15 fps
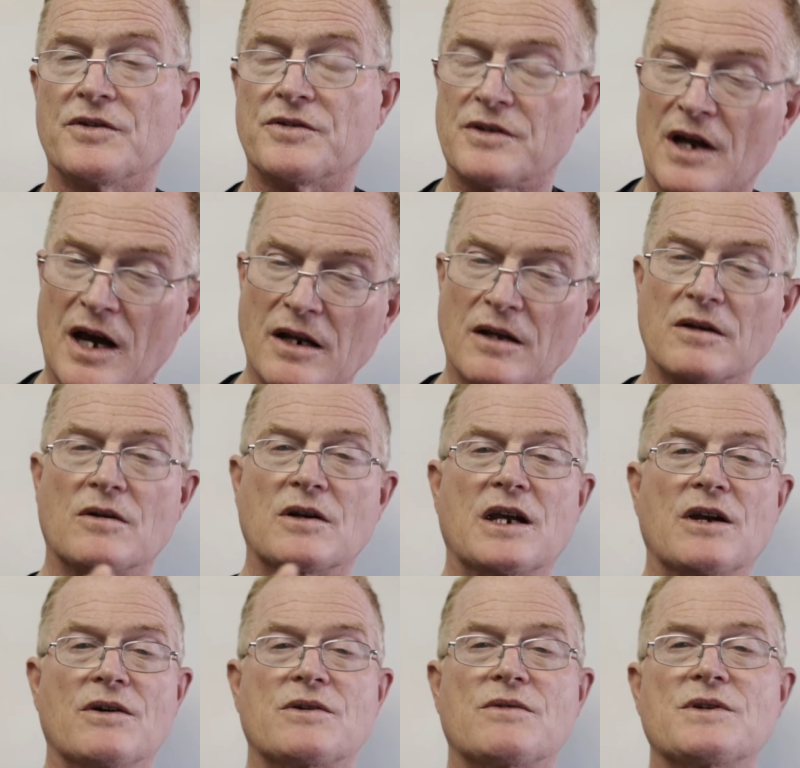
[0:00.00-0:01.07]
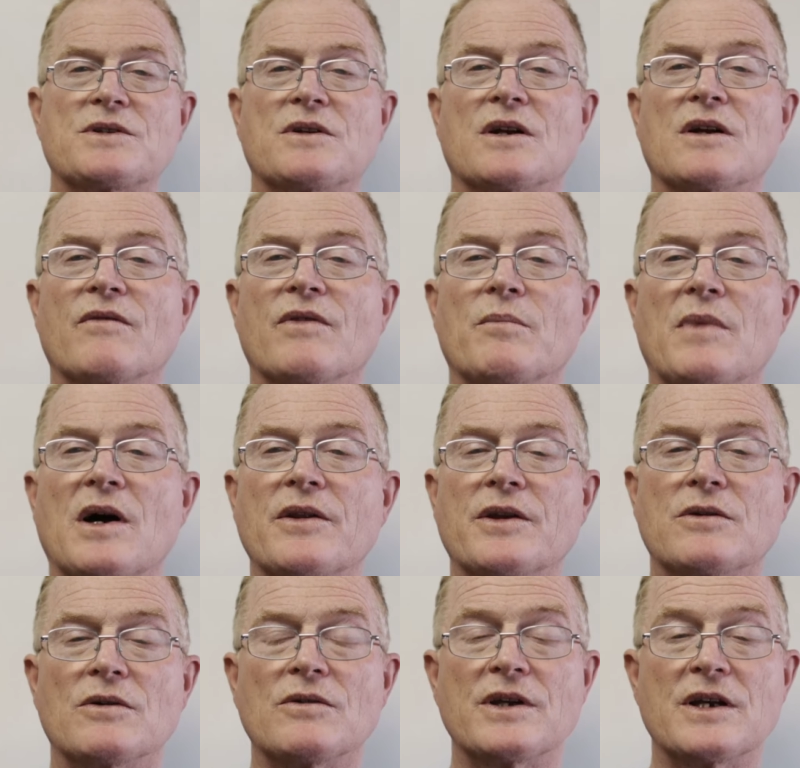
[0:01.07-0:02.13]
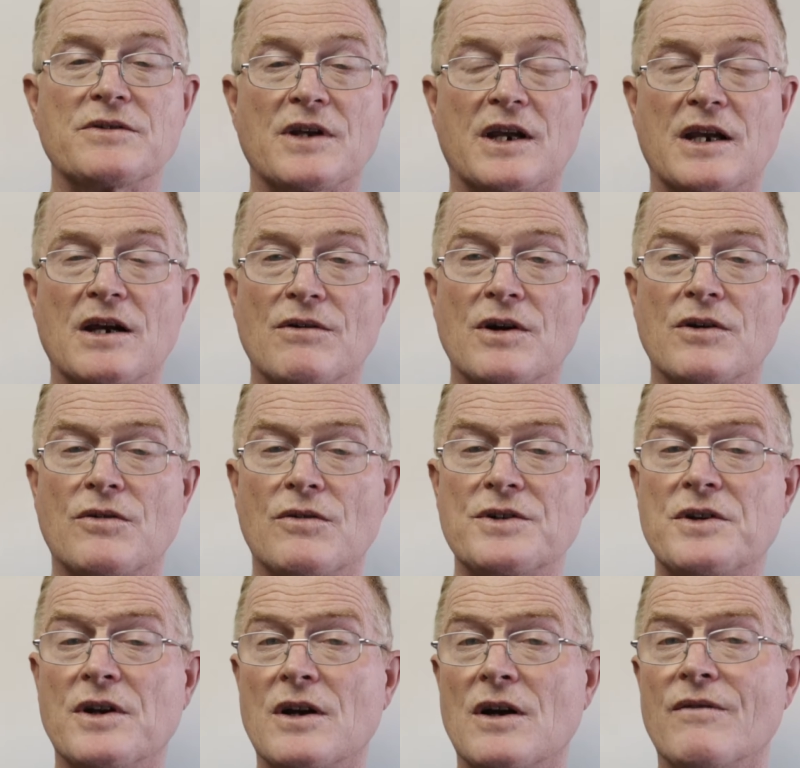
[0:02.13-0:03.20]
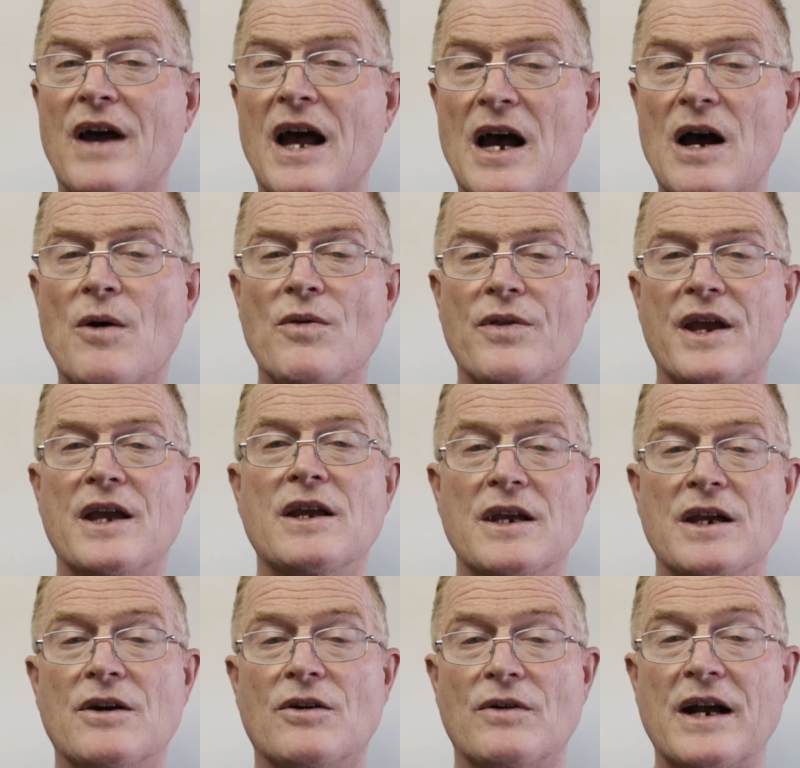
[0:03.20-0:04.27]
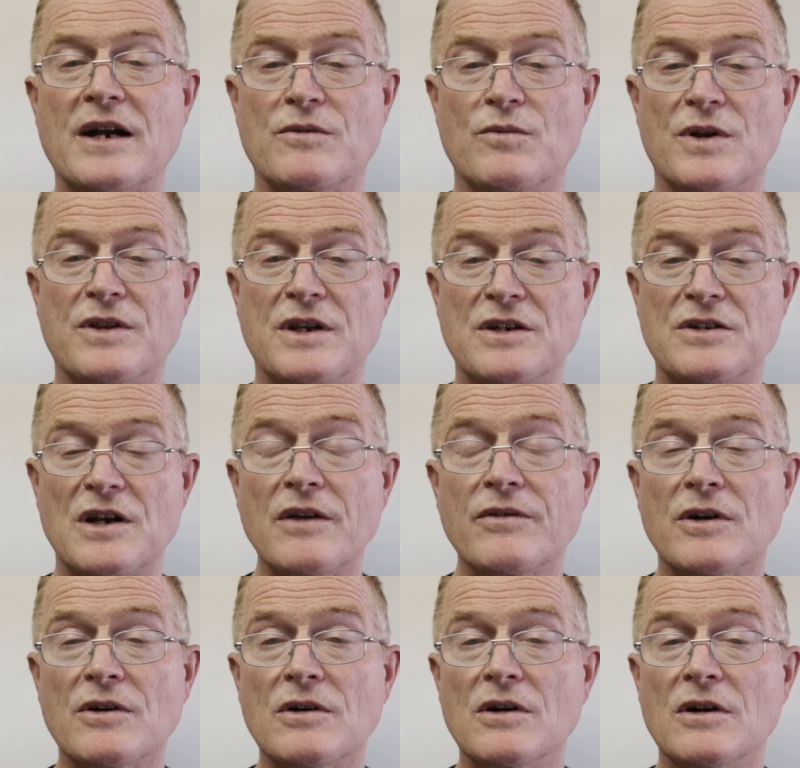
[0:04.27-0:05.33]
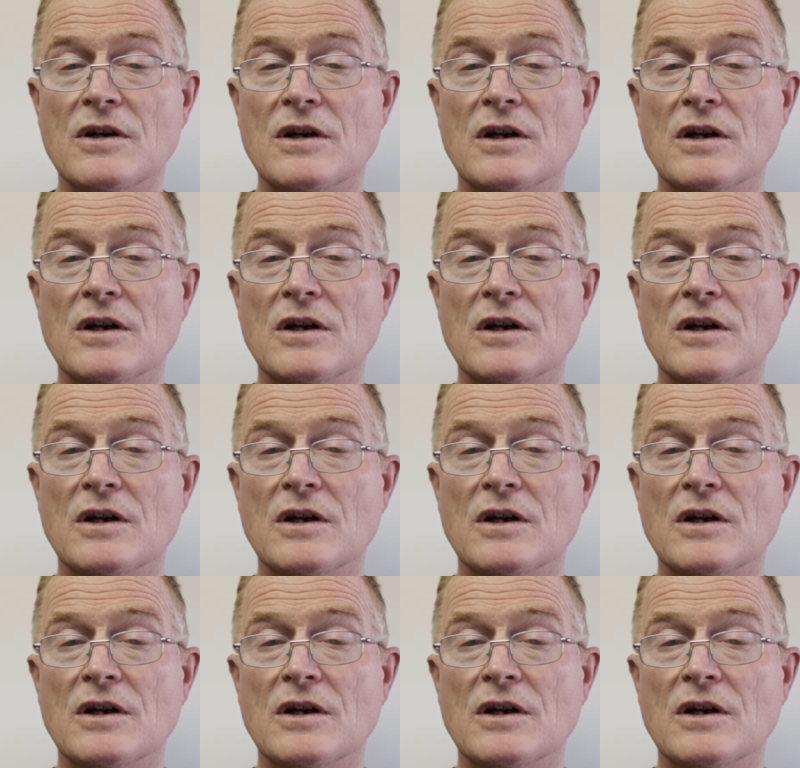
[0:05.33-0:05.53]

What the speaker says: It's not a characteristic of the molecule, it's a characteristic of how they interact with each other,